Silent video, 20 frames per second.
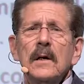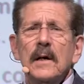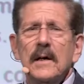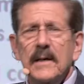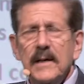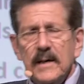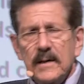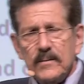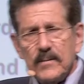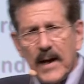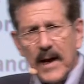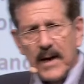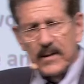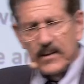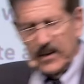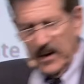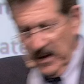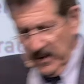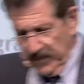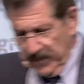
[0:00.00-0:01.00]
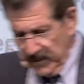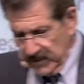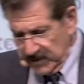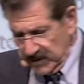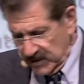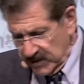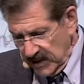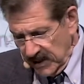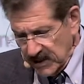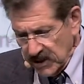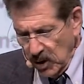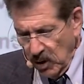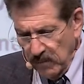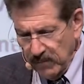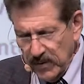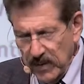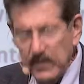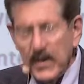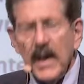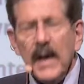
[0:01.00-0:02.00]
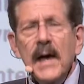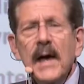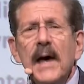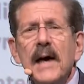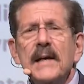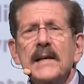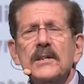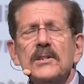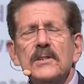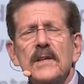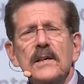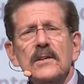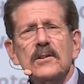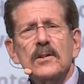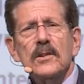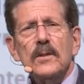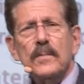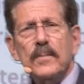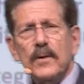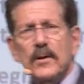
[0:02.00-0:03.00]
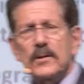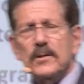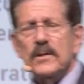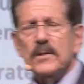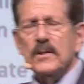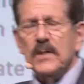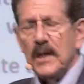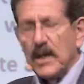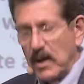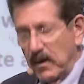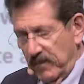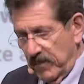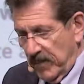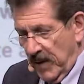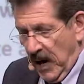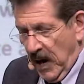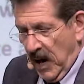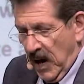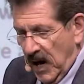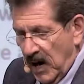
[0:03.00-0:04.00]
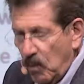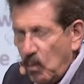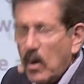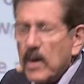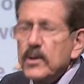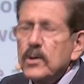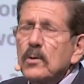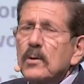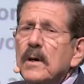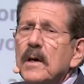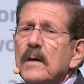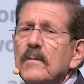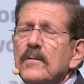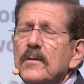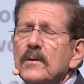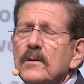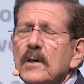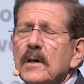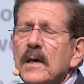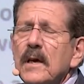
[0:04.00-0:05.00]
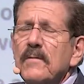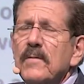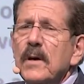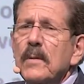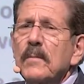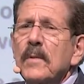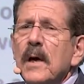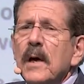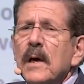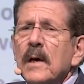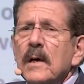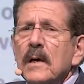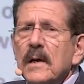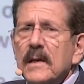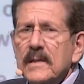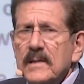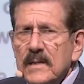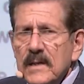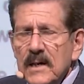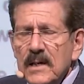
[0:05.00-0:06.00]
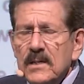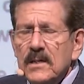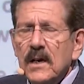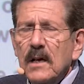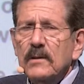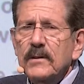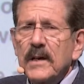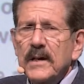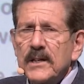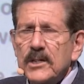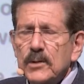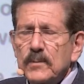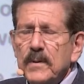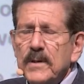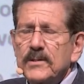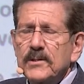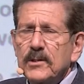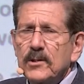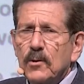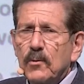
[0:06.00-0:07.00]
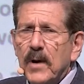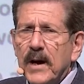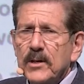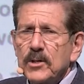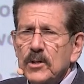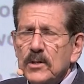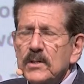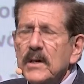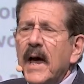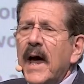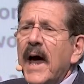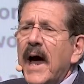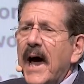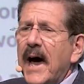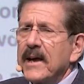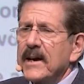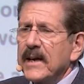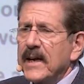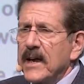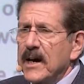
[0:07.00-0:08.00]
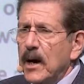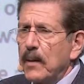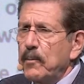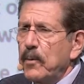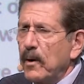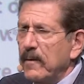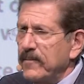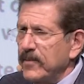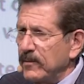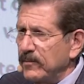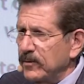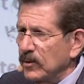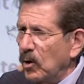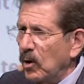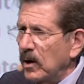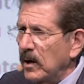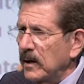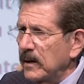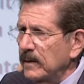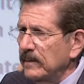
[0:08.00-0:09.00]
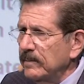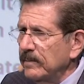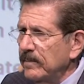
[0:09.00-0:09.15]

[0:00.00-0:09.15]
and he had the other person stand over him, and he said to the person standing over him, I want you to give him detailed and explicit directions how to get up off the floor.